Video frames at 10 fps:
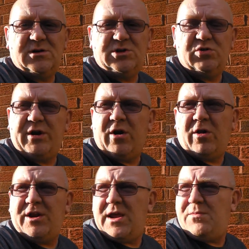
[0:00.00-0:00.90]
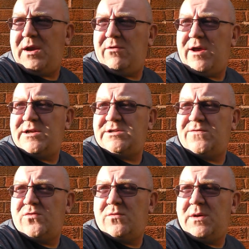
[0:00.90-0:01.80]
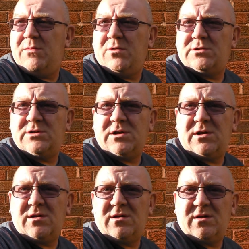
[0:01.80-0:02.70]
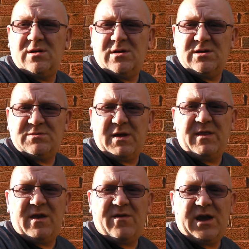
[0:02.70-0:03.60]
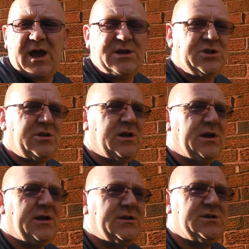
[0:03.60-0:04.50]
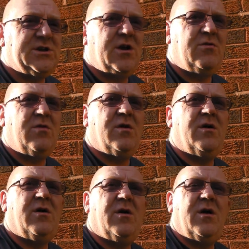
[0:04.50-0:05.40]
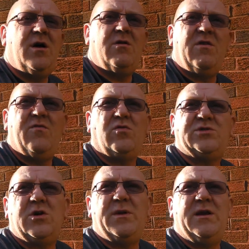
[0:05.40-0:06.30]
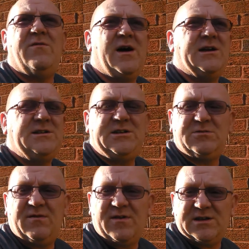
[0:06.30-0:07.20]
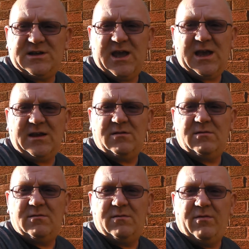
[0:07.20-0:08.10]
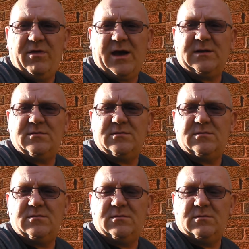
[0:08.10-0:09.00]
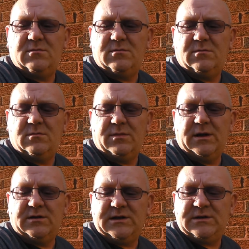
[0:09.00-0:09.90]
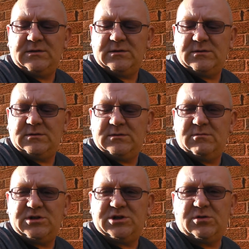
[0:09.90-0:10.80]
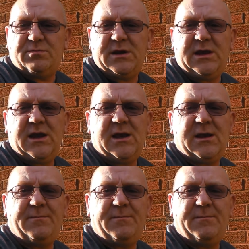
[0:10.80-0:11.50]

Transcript: during holiday periods for people to spend their vacation there. So we've also been invited to investigate that building, which should be a